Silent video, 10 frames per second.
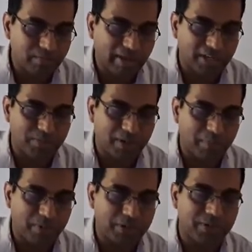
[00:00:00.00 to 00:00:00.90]
manage
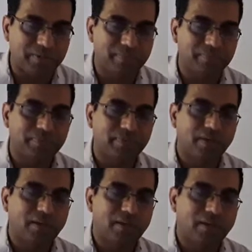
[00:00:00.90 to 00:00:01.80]
blood pressure.
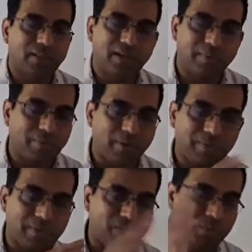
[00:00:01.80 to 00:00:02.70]
There are
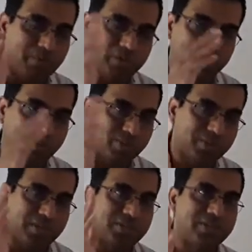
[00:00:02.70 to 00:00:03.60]
probably numerous
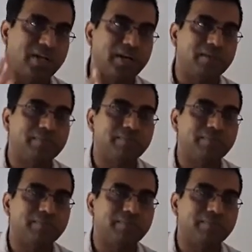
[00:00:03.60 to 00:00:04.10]
postings done